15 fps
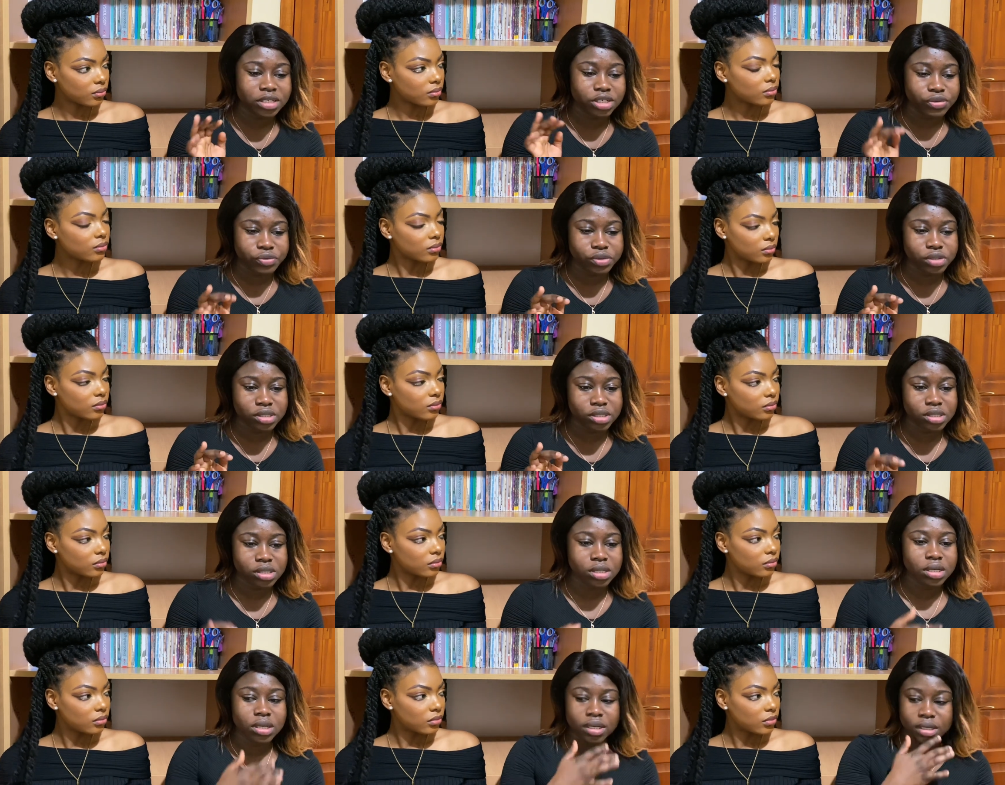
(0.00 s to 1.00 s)
Speaker 1: euros,
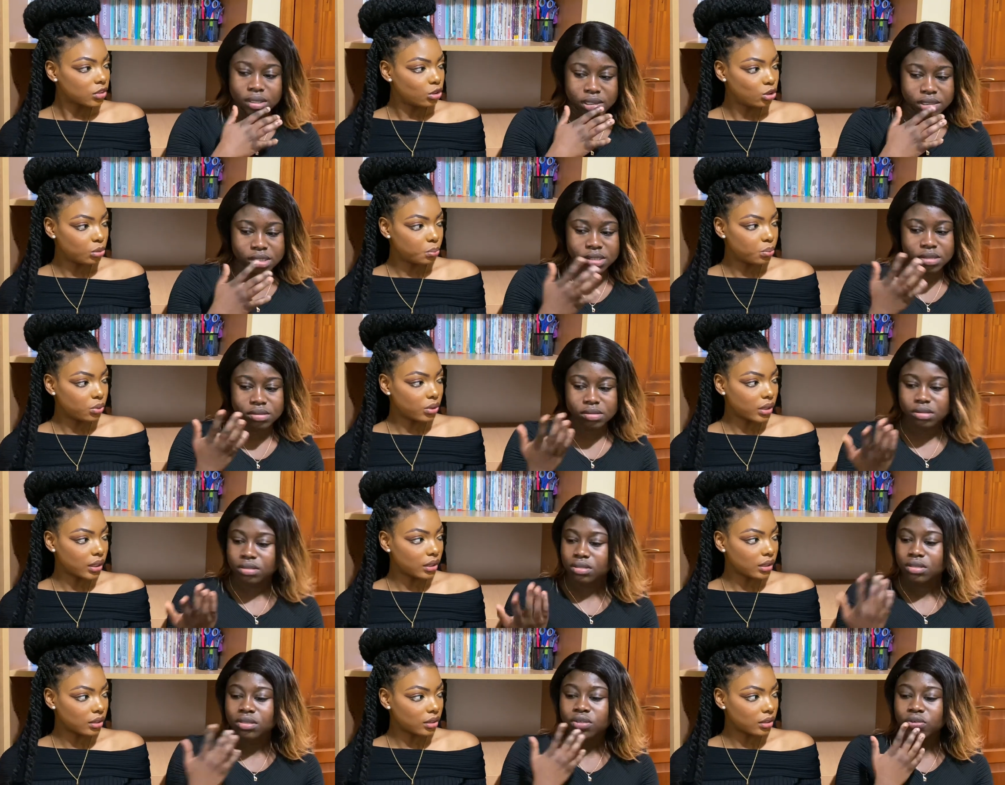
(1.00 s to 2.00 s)
yes. You book
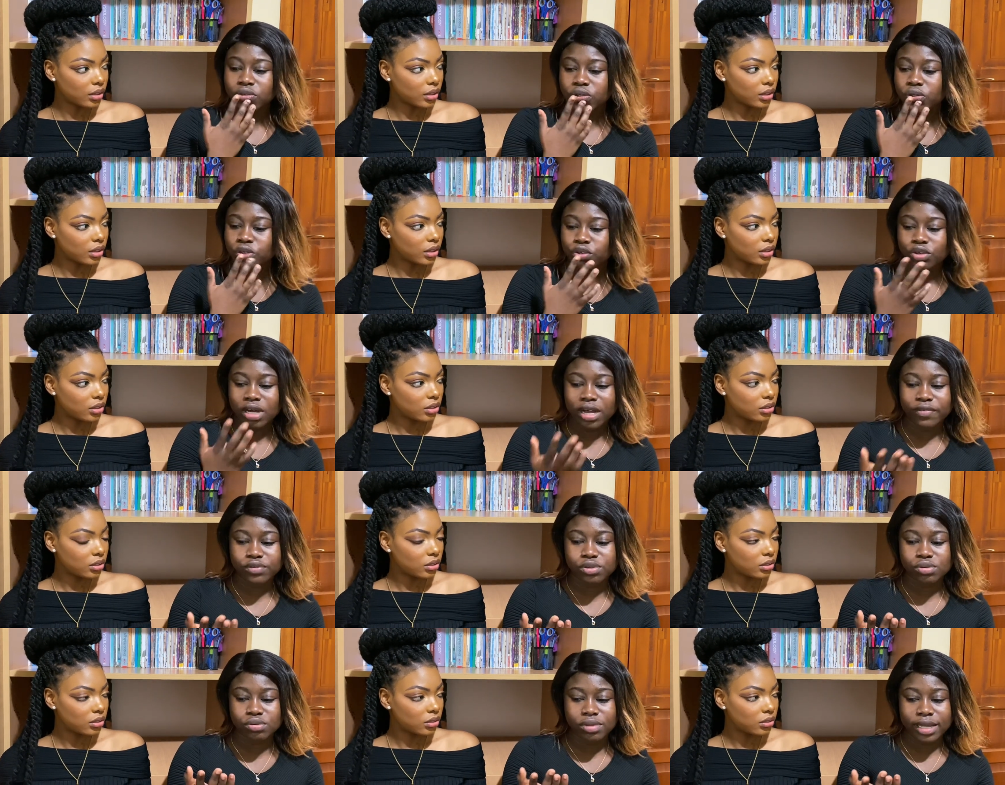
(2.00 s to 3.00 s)
another. You don't have
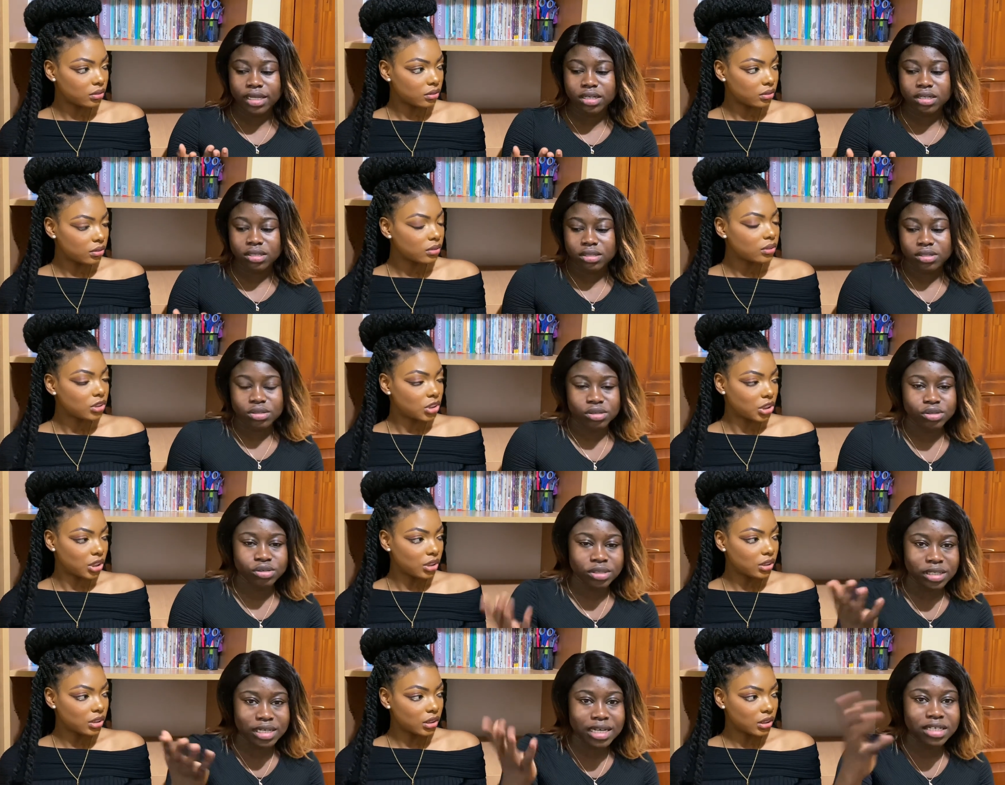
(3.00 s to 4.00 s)
to like change.
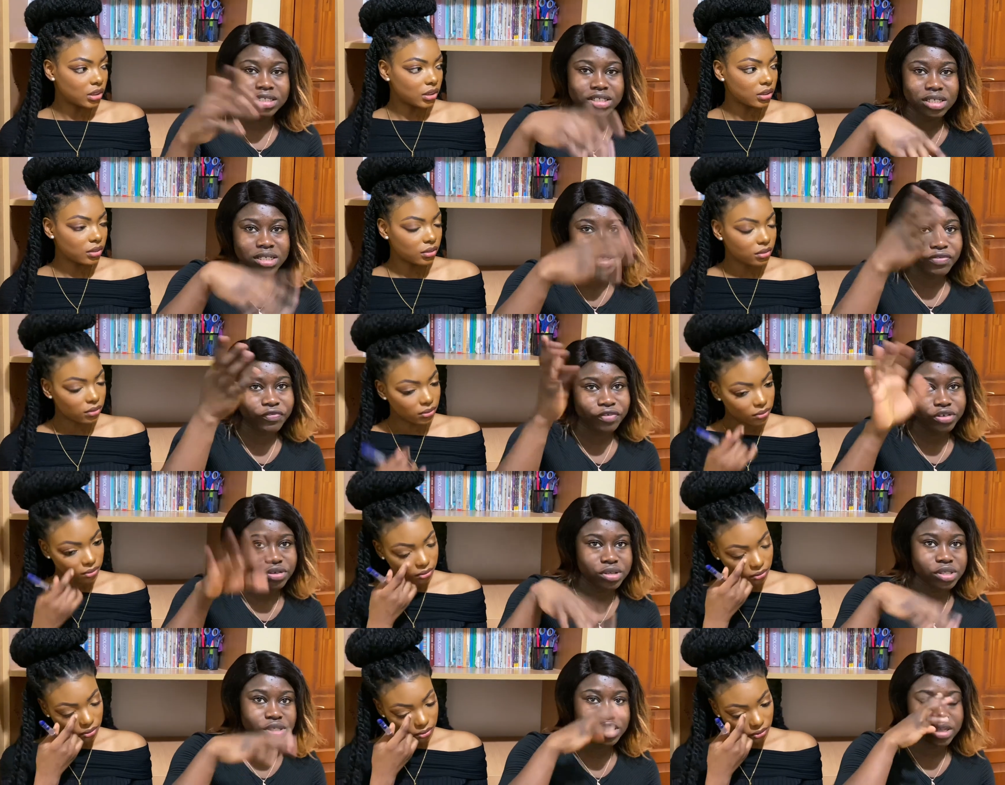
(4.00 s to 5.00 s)
They can't it. change it for you.
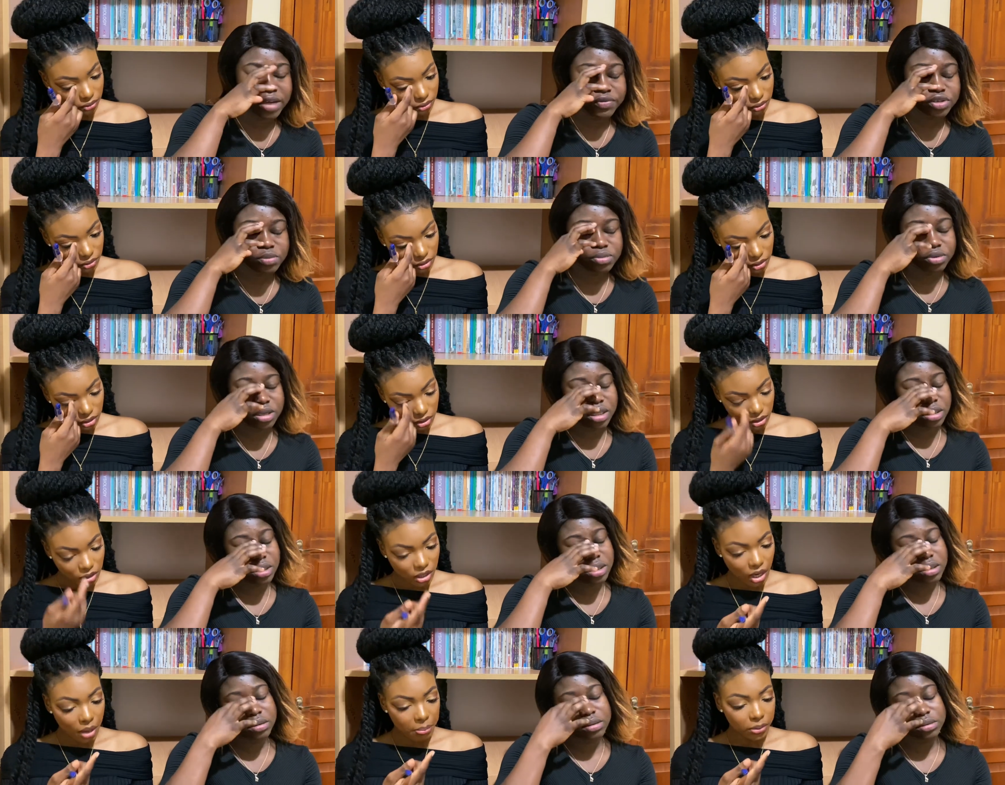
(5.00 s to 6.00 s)
So You have to book Canada. It
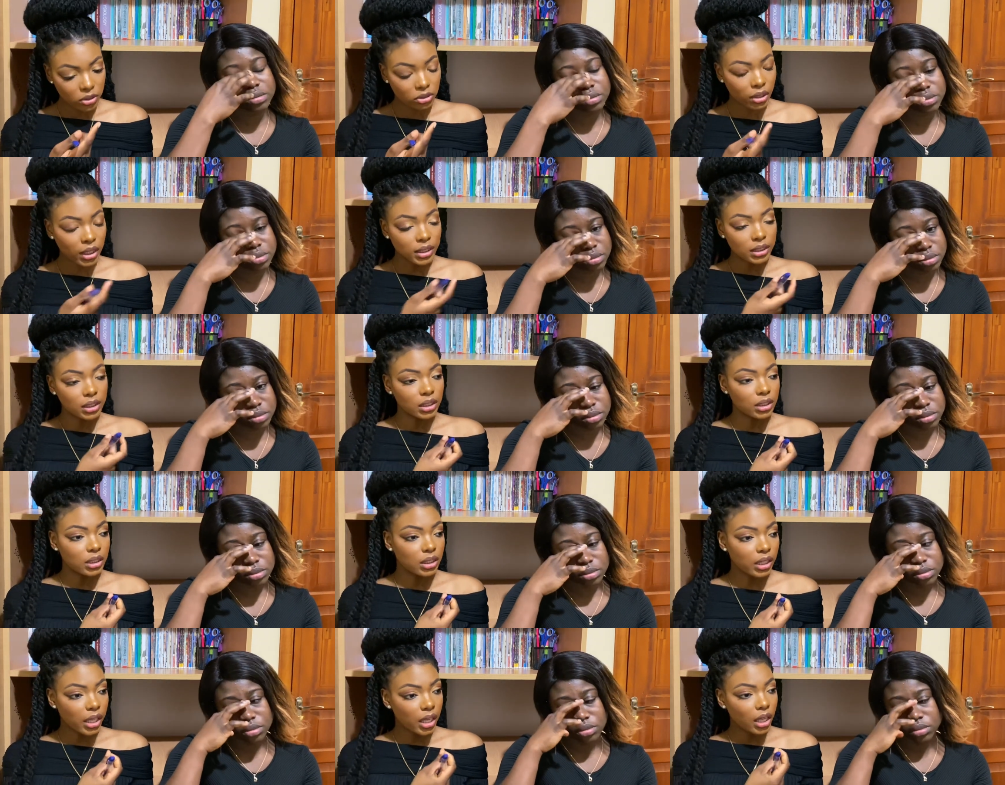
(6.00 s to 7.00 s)
Speaker 2: happened to us
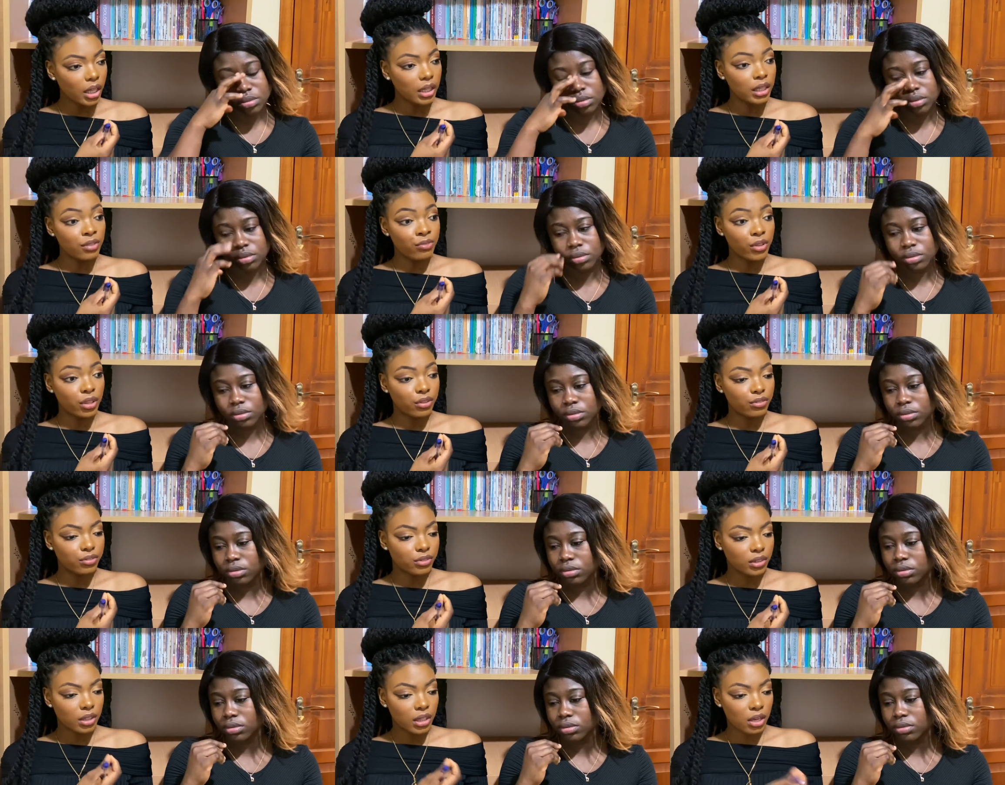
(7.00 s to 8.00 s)
in Lviv.
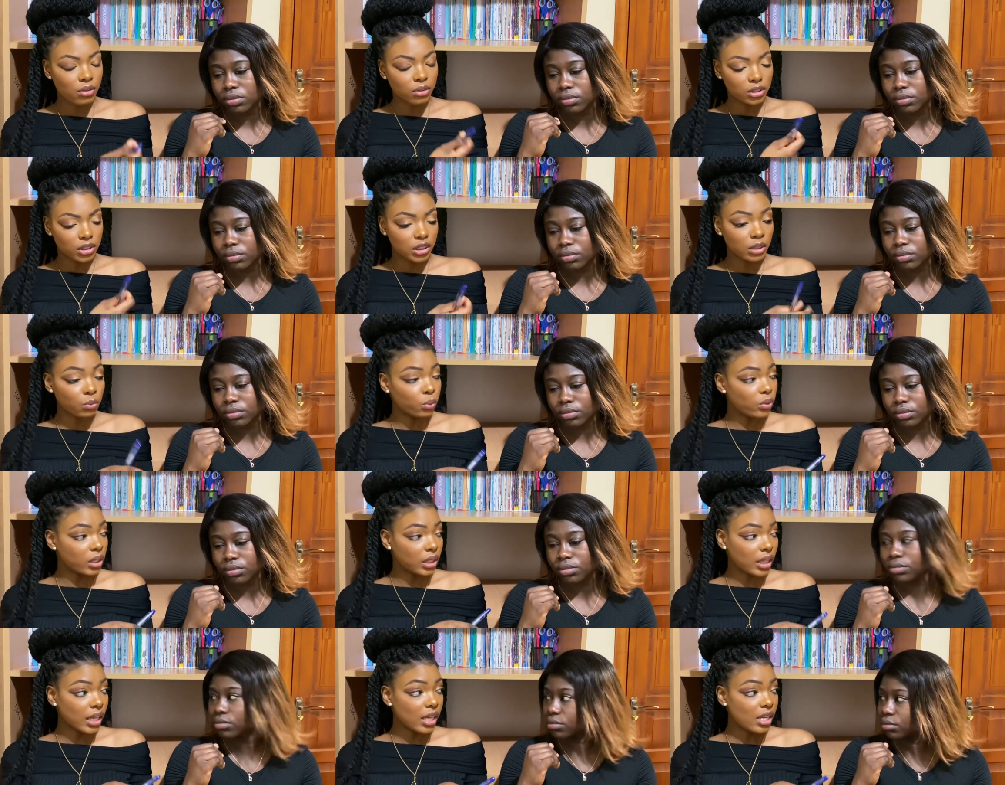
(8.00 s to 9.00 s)
That was we were
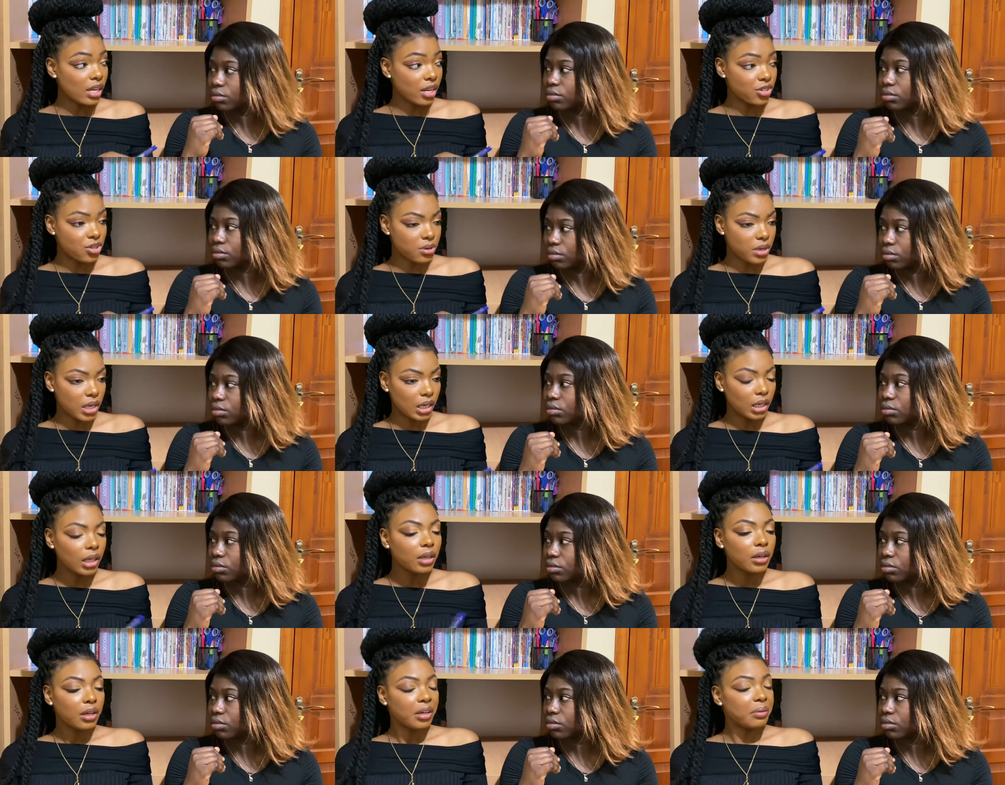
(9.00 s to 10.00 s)
taking the
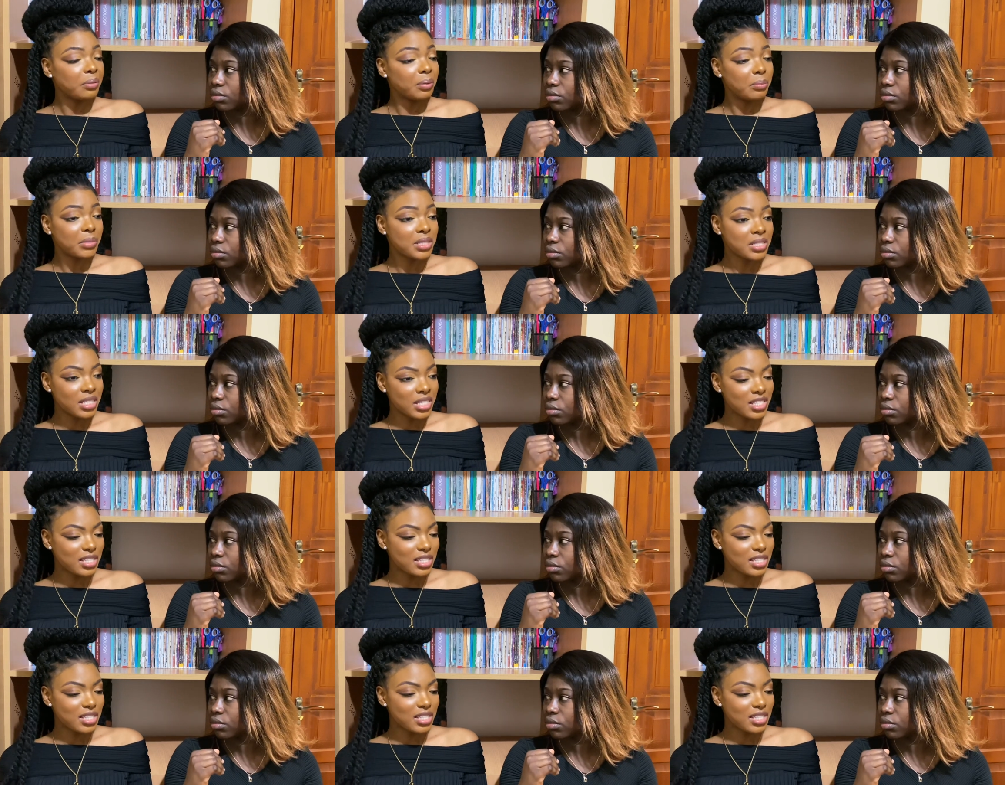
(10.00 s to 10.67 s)
train mm. and we missed it.